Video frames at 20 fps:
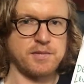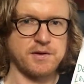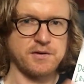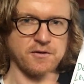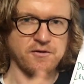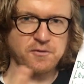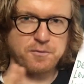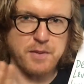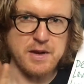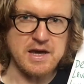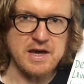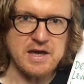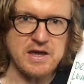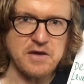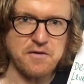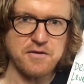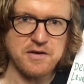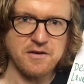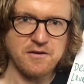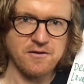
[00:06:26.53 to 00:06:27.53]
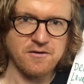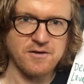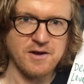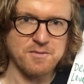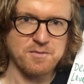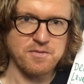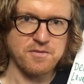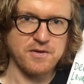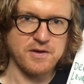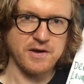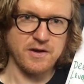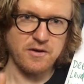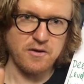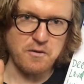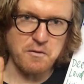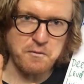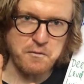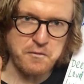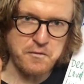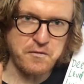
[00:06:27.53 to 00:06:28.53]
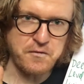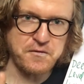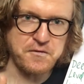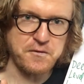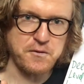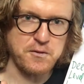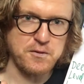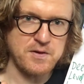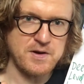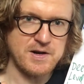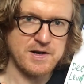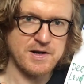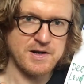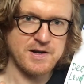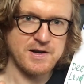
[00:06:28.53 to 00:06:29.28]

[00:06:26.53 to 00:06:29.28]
Because by giving something your full